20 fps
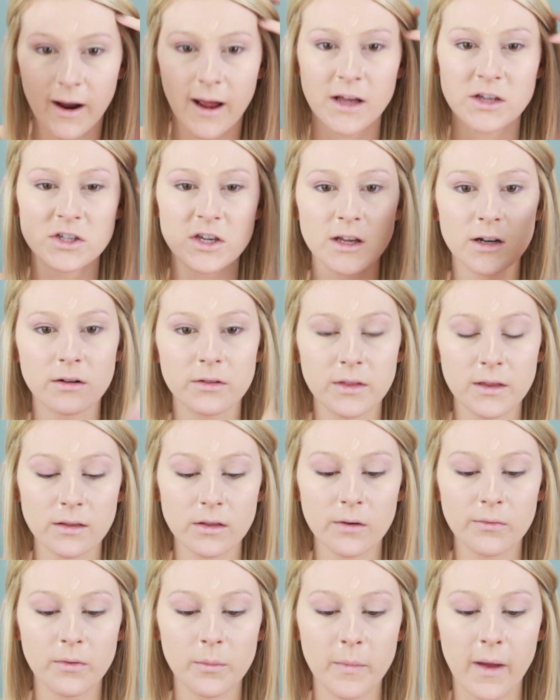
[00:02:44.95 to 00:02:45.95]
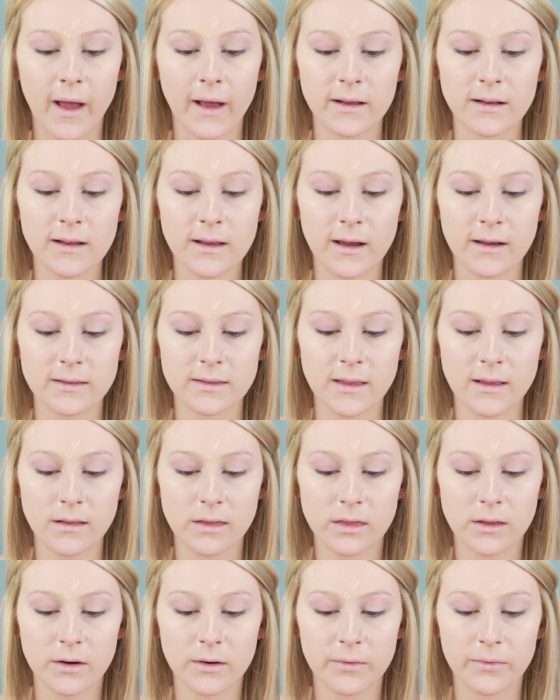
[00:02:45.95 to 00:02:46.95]
Actually, I don't think they're from acne. I
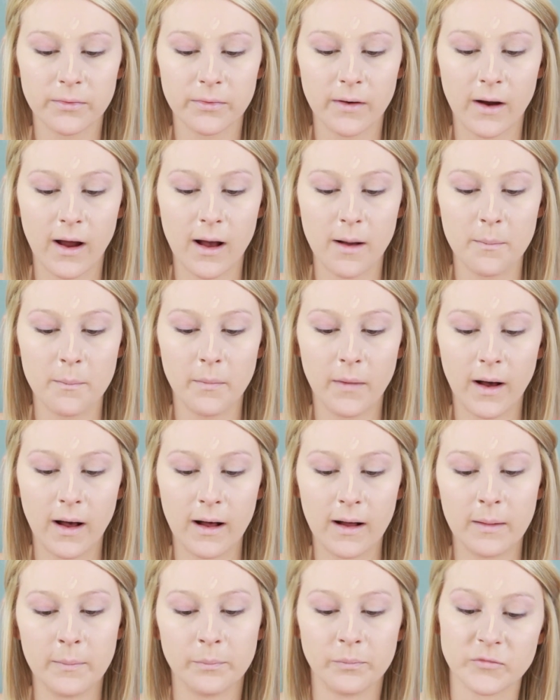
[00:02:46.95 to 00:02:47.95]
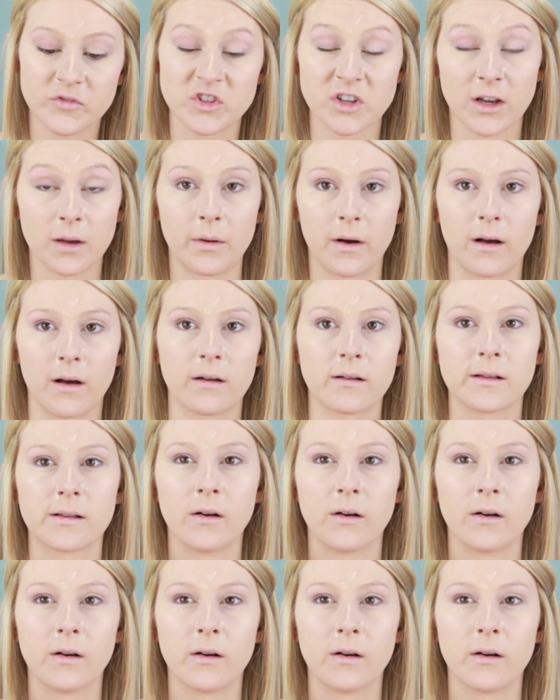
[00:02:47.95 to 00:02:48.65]
think they're from chickenpox.